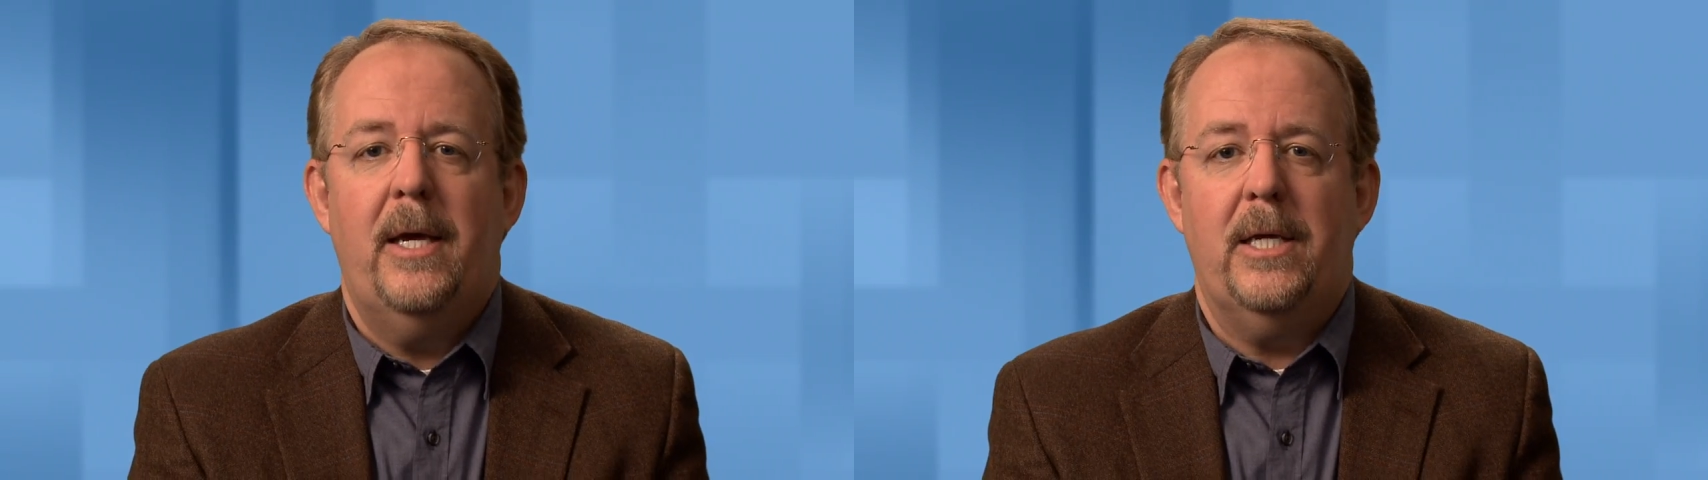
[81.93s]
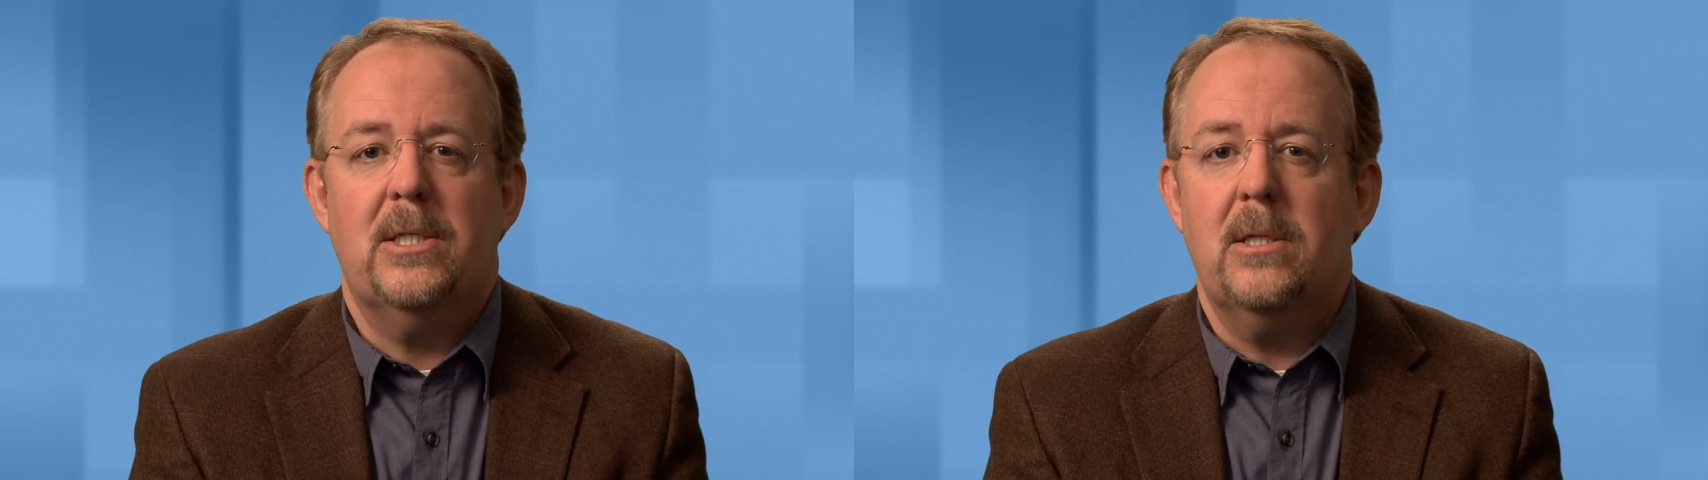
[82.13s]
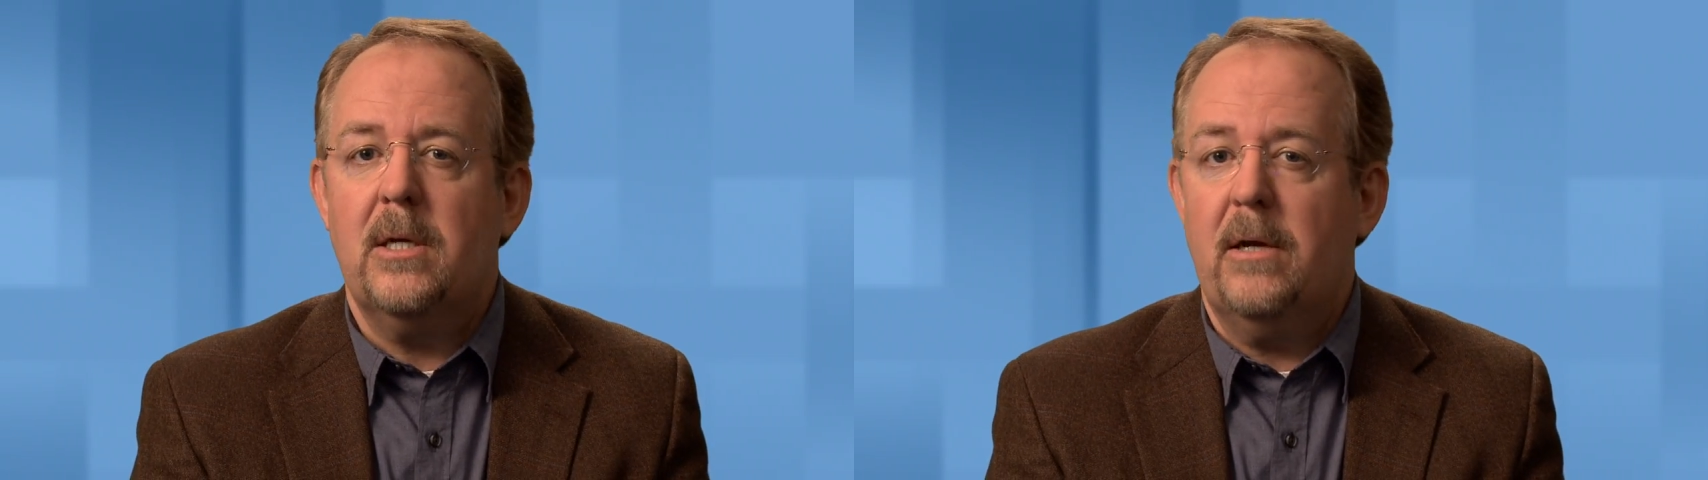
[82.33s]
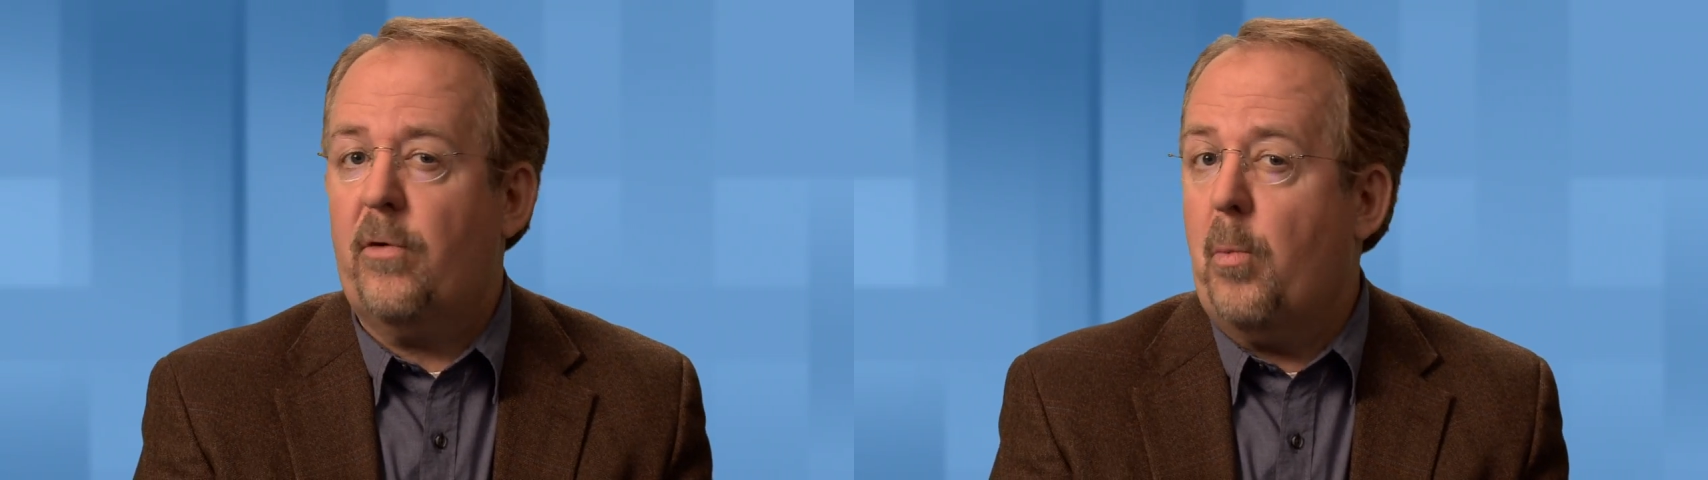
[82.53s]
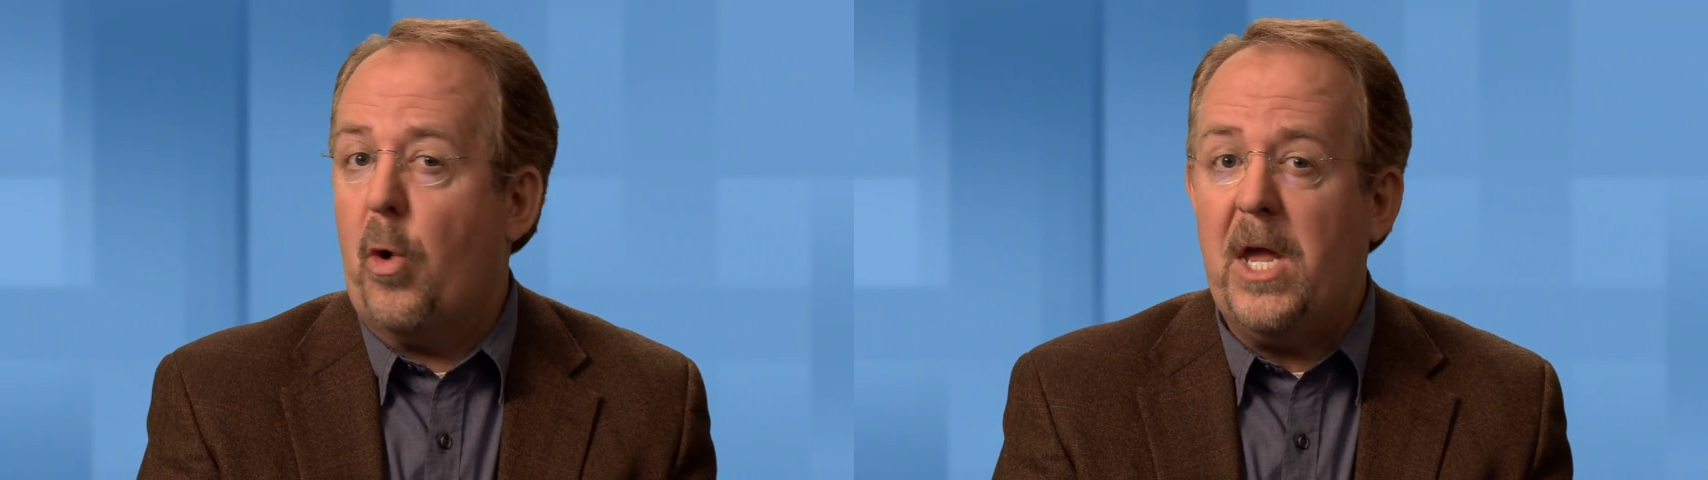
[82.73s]
is looking
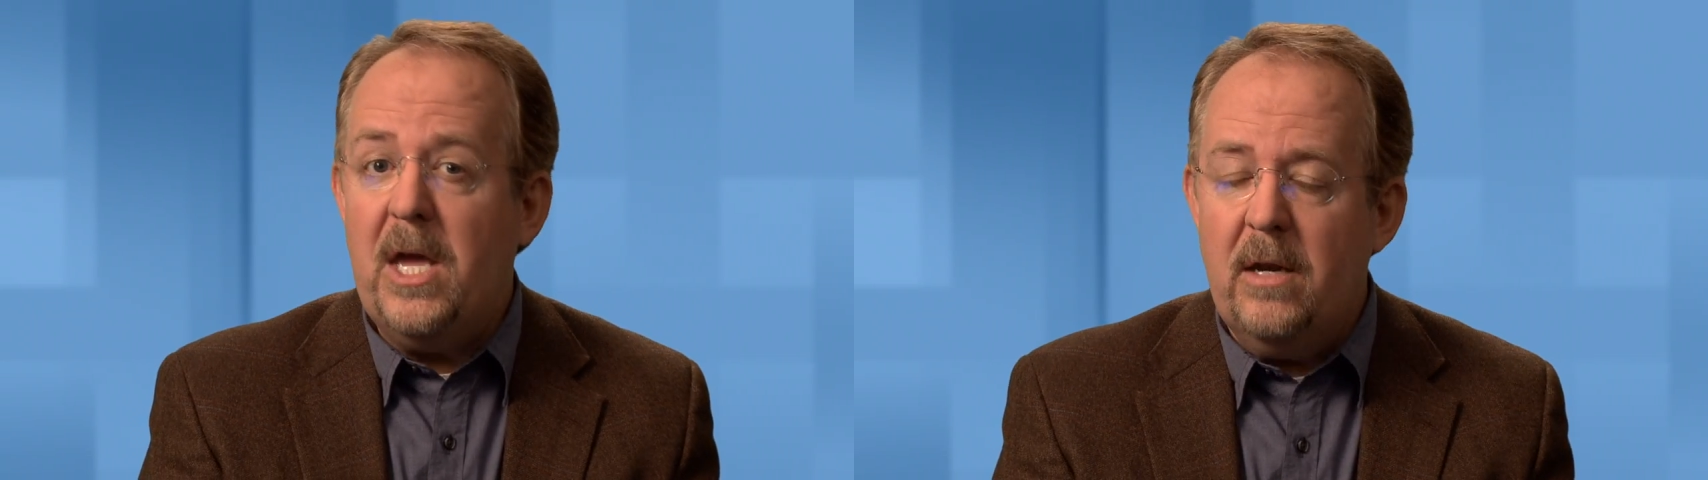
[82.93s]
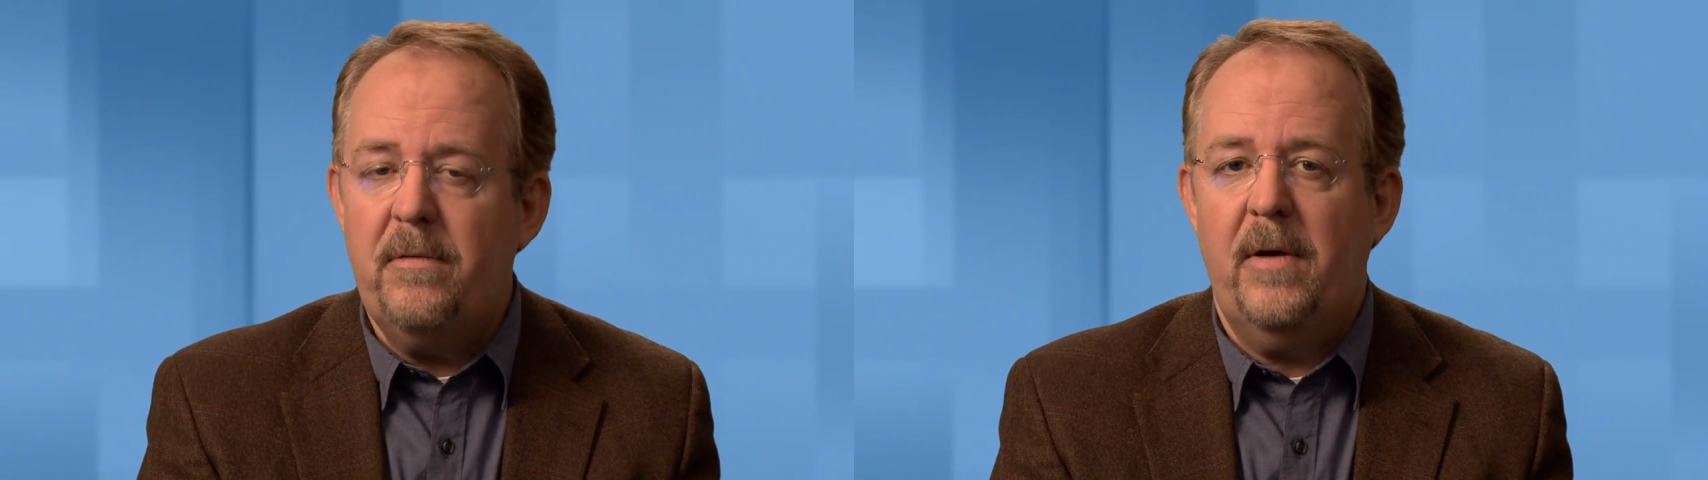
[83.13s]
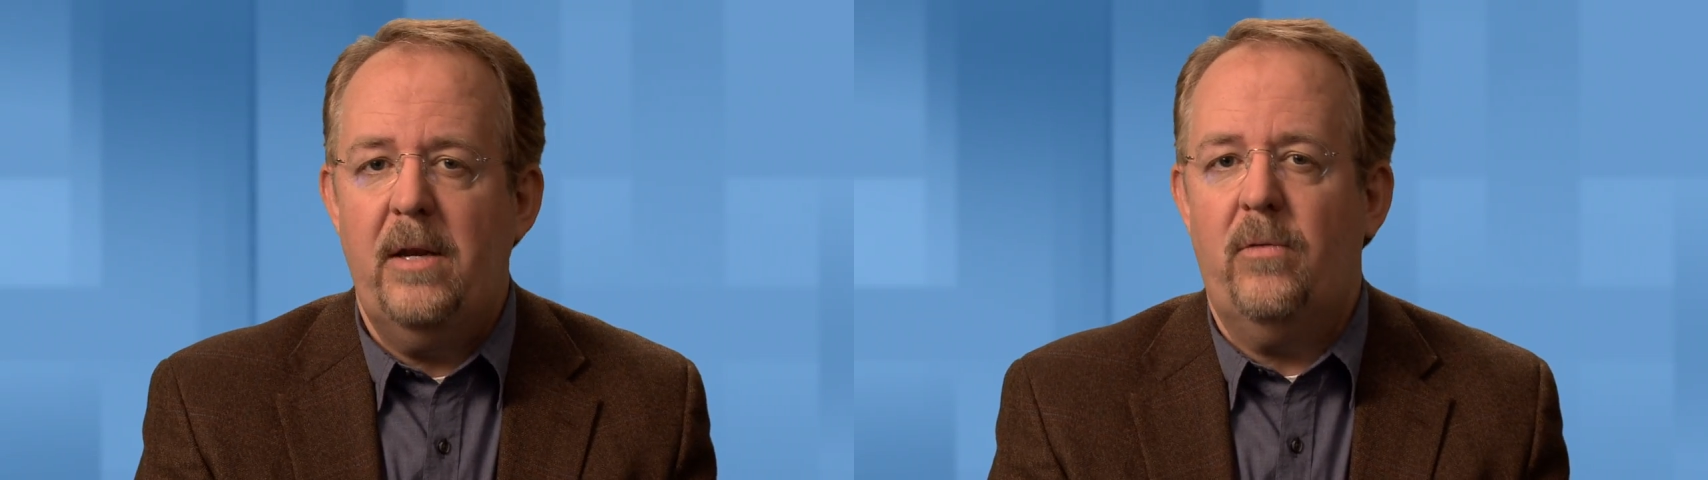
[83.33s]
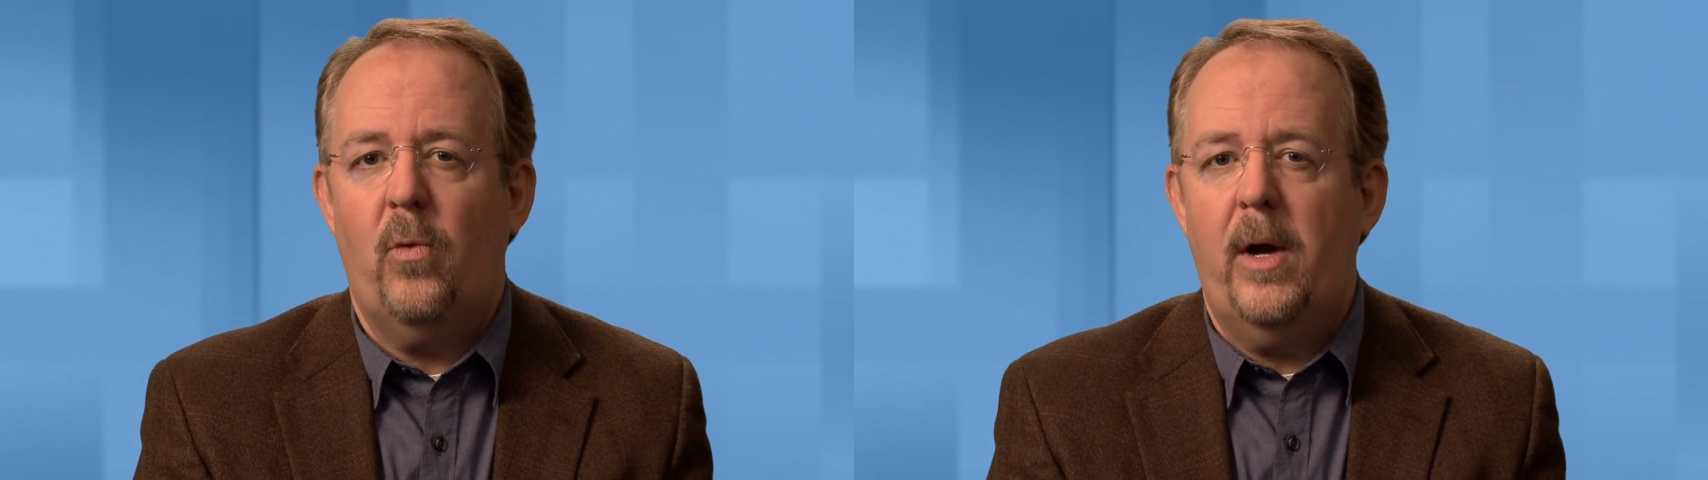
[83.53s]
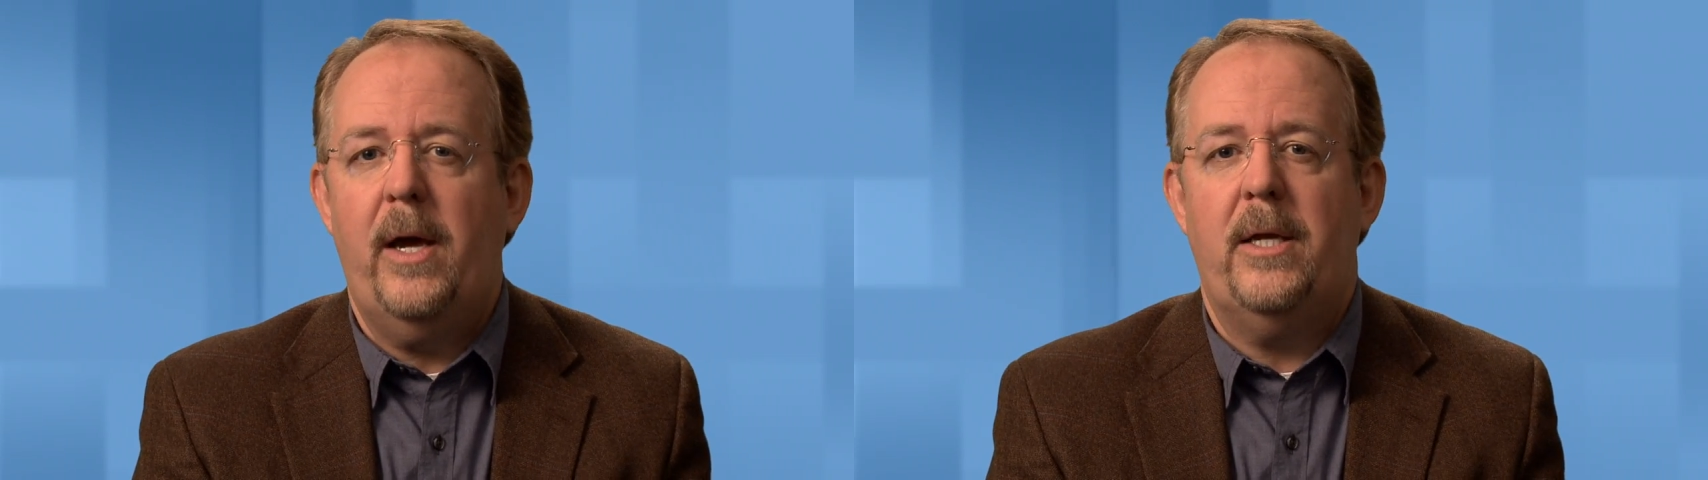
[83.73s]
for more innovative
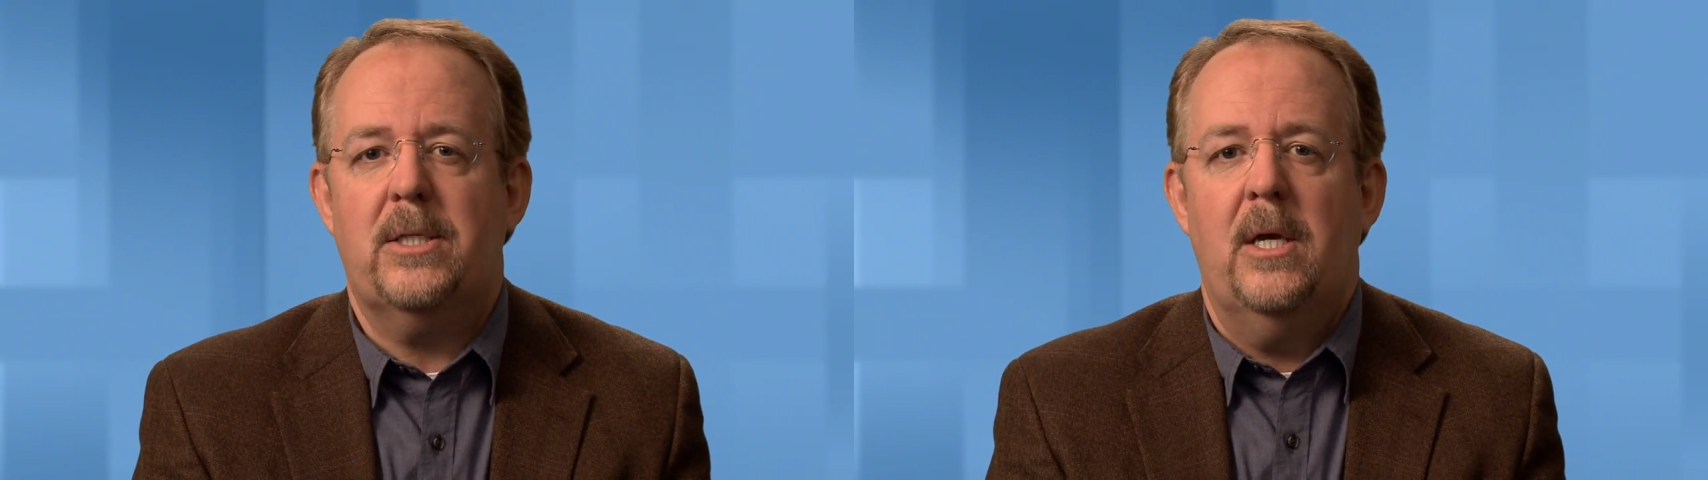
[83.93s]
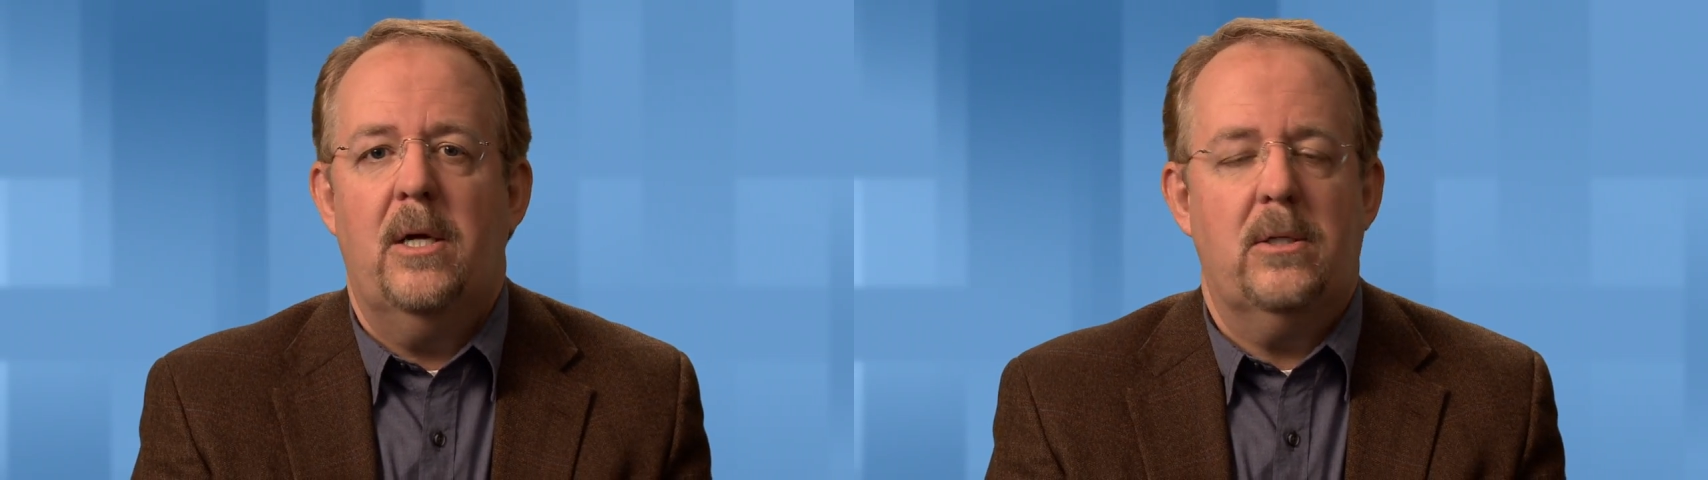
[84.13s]
ways